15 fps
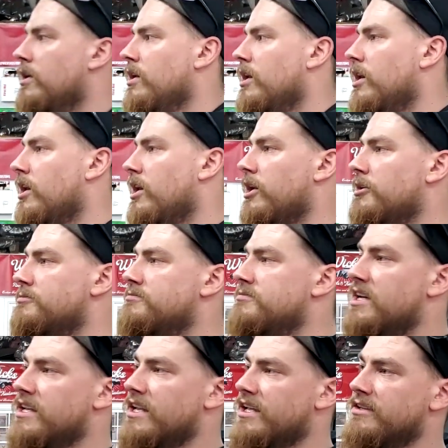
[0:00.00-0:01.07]

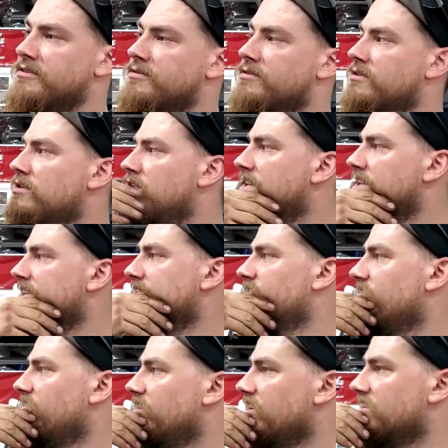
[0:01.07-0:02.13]
And then
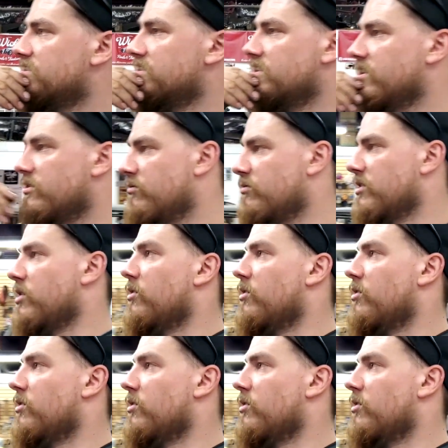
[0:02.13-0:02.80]
let's see, if we go